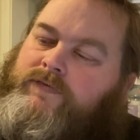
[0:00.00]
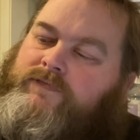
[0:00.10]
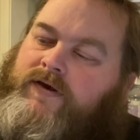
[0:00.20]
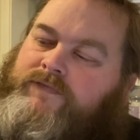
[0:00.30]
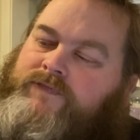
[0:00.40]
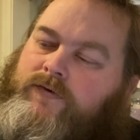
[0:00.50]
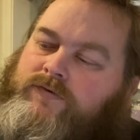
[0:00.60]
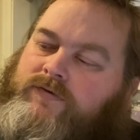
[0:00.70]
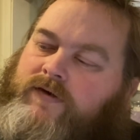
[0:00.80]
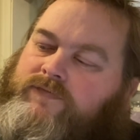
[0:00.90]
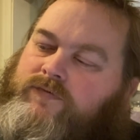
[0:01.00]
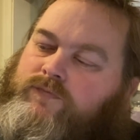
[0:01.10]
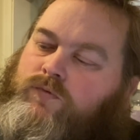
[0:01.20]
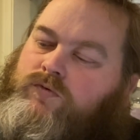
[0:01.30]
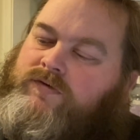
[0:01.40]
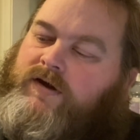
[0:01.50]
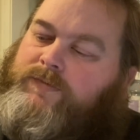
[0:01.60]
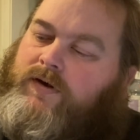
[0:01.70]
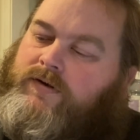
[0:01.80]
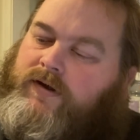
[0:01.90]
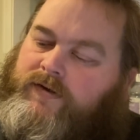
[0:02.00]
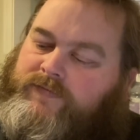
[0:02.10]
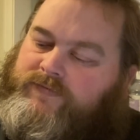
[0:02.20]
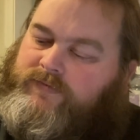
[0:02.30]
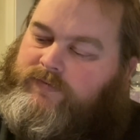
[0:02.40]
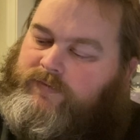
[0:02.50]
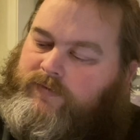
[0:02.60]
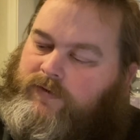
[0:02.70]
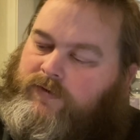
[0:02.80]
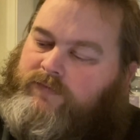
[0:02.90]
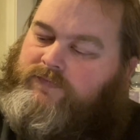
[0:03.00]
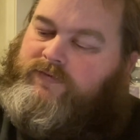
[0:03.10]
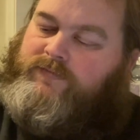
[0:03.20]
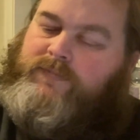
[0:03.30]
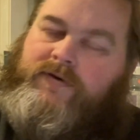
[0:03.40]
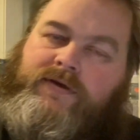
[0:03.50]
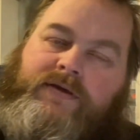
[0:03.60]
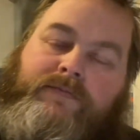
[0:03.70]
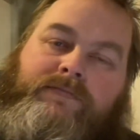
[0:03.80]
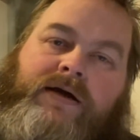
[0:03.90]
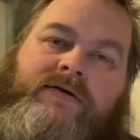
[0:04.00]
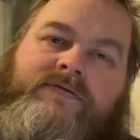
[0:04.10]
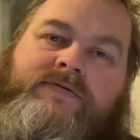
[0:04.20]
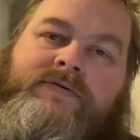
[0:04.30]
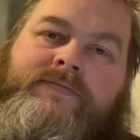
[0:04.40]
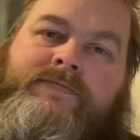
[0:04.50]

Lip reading: Rare photographs of wartime archives, written by Ian Baxter,